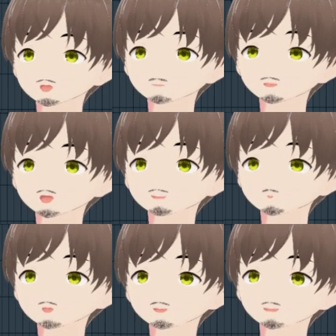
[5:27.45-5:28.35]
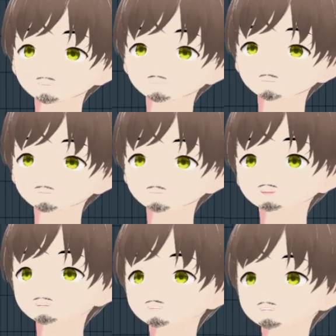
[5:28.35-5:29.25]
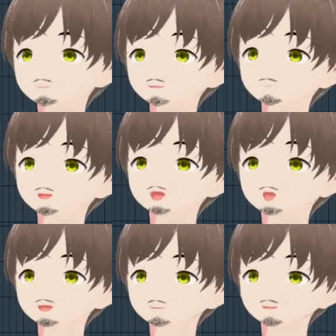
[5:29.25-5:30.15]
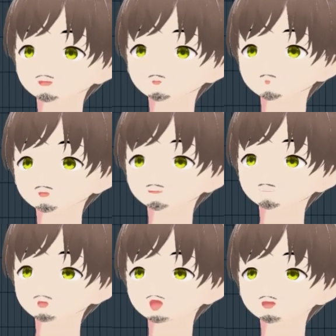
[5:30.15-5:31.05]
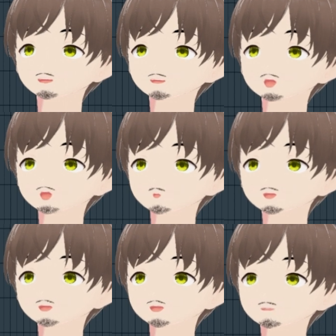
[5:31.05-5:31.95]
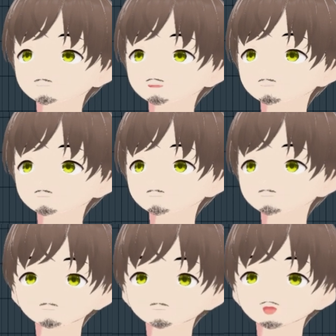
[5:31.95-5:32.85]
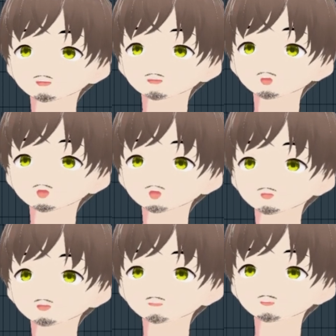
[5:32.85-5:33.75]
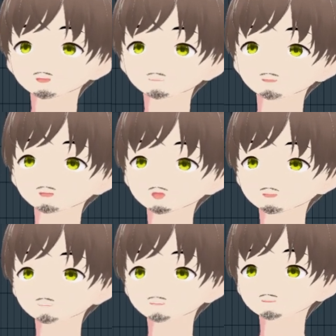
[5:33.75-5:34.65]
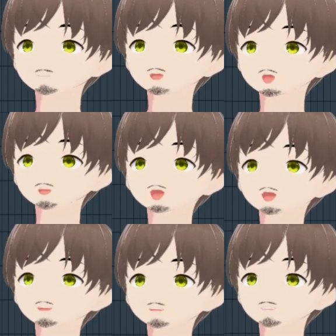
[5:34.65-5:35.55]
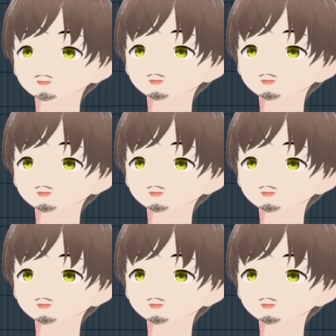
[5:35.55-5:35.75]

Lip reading: play with this and see how much you want. So I ended up with 36% of the amount and 80